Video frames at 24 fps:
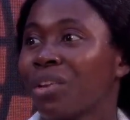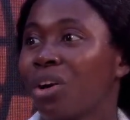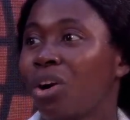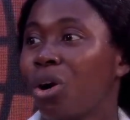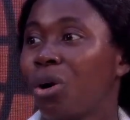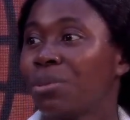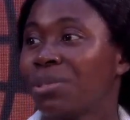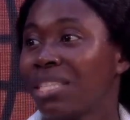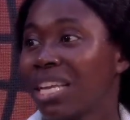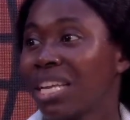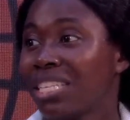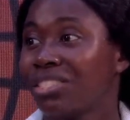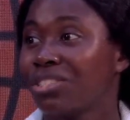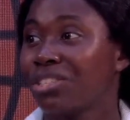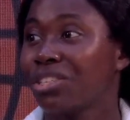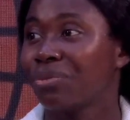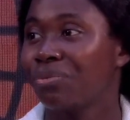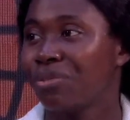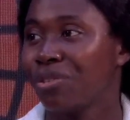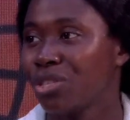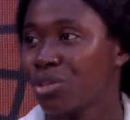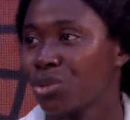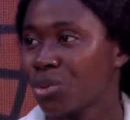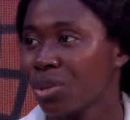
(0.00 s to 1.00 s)
obstetric
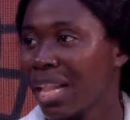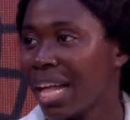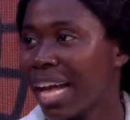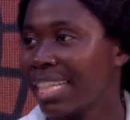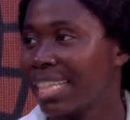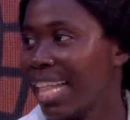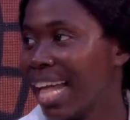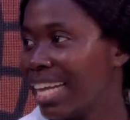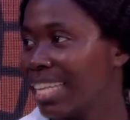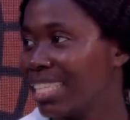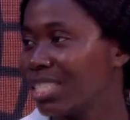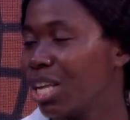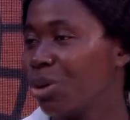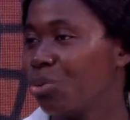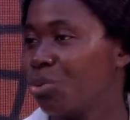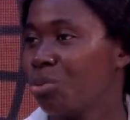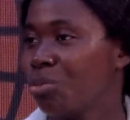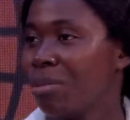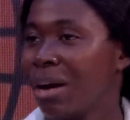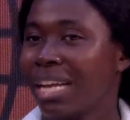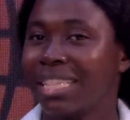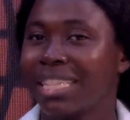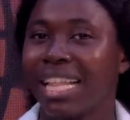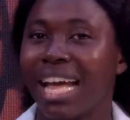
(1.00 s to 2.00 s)
fistula than a
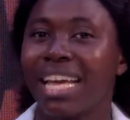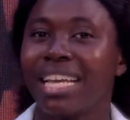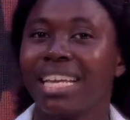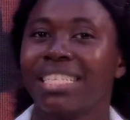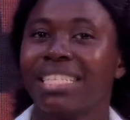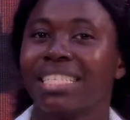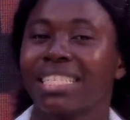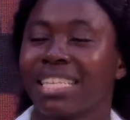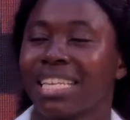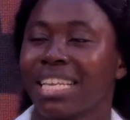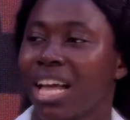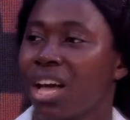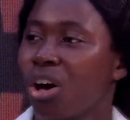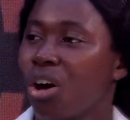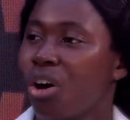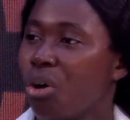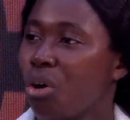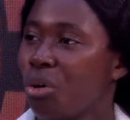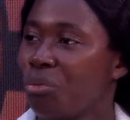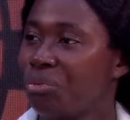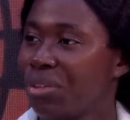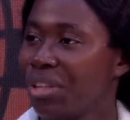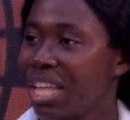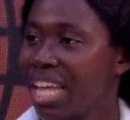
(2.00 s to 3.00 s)
woman that is
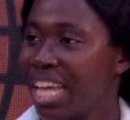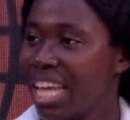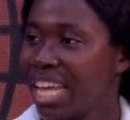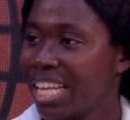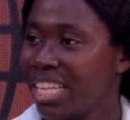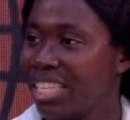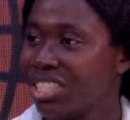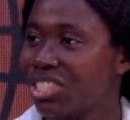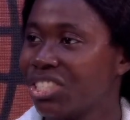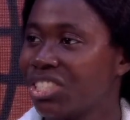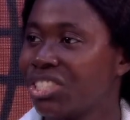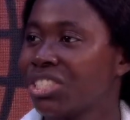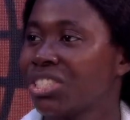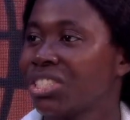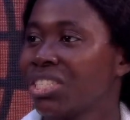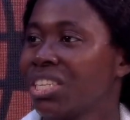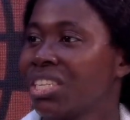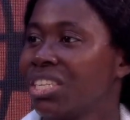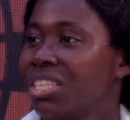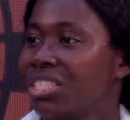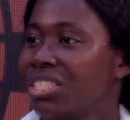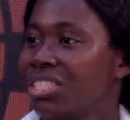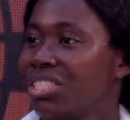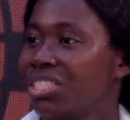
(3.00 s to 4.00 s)
of age.
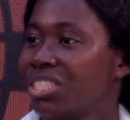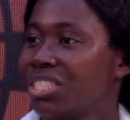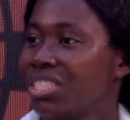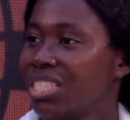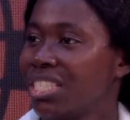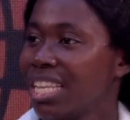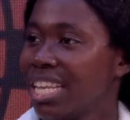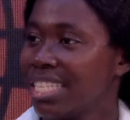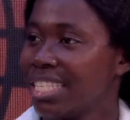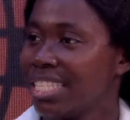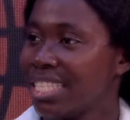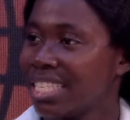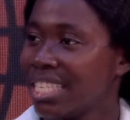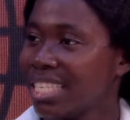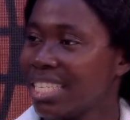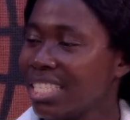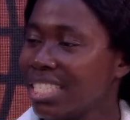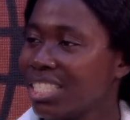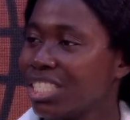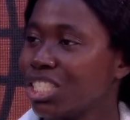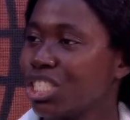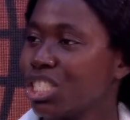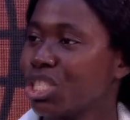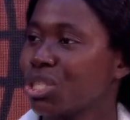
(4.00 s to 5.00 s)
She's
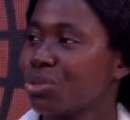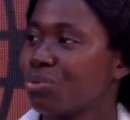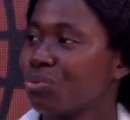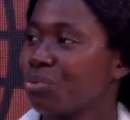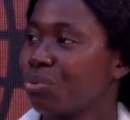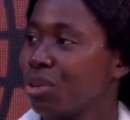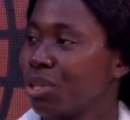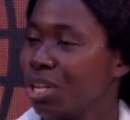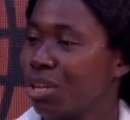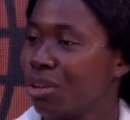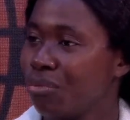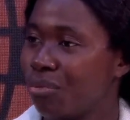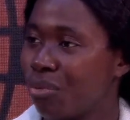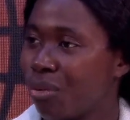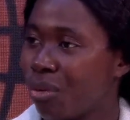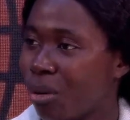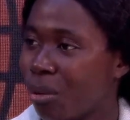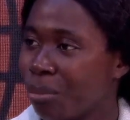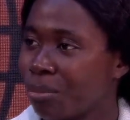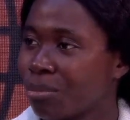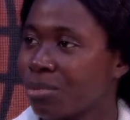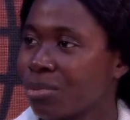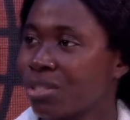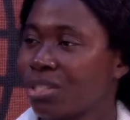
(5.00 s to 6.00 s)
18, she's fully
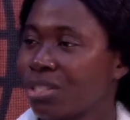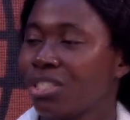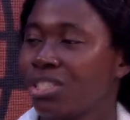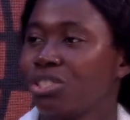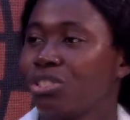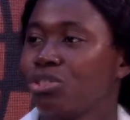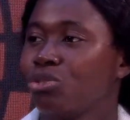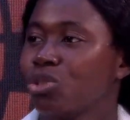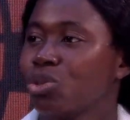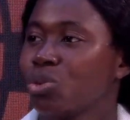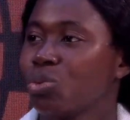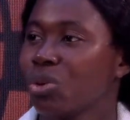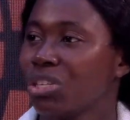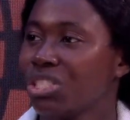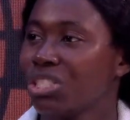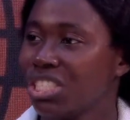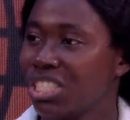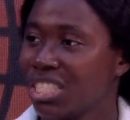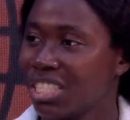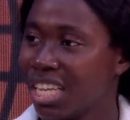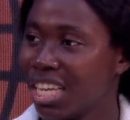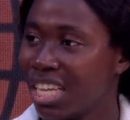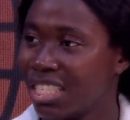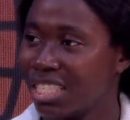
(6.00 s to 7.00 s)
formed, she knows what
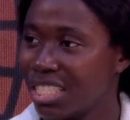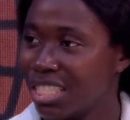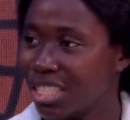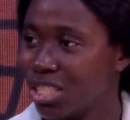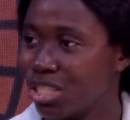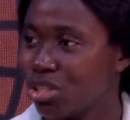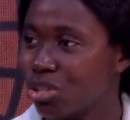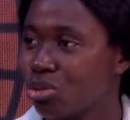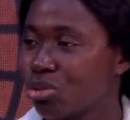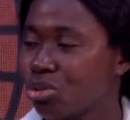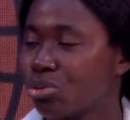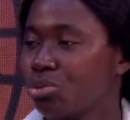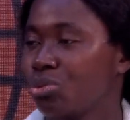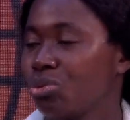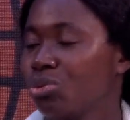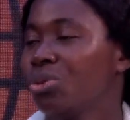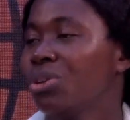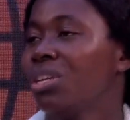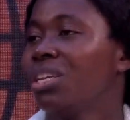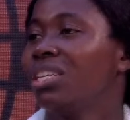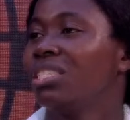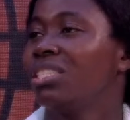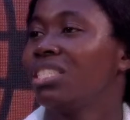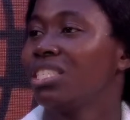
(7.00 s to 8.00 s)
she's getting into.
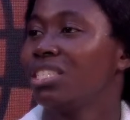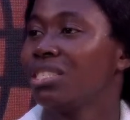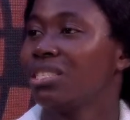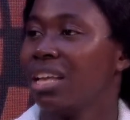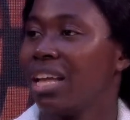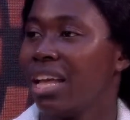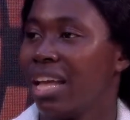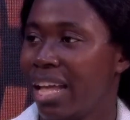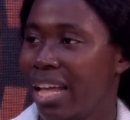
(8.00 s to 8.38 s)
So